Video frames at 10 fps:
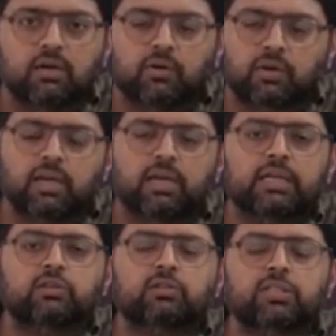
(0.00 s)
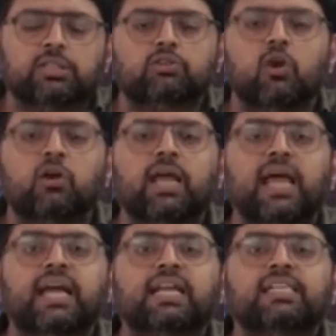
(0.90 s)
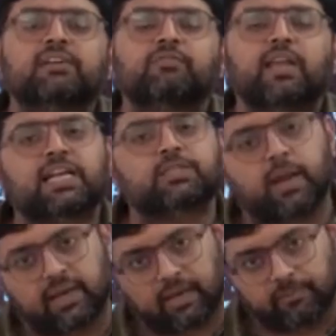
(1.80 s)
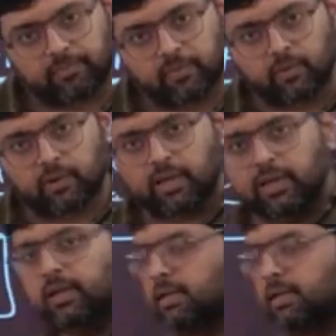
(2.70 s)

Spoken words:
Okay. So this is called aggressive tax planning. Okay.